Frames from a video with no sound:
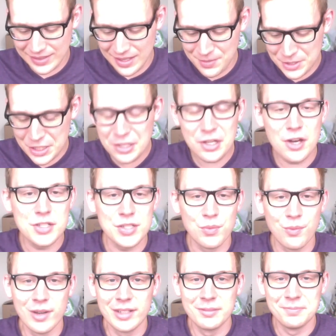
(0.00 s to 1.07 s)
just gonna call
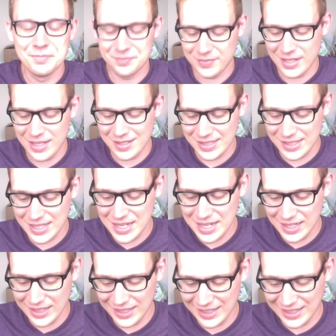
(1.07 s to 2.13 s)
someone and
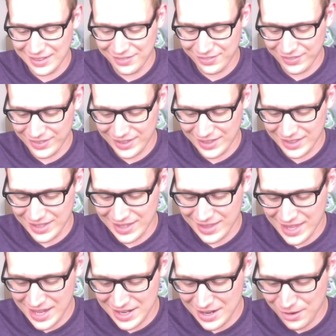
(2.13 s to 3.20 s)
see if
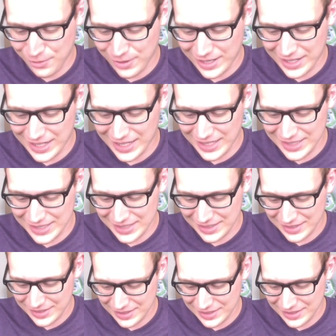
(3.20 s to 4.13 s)
they know what it is.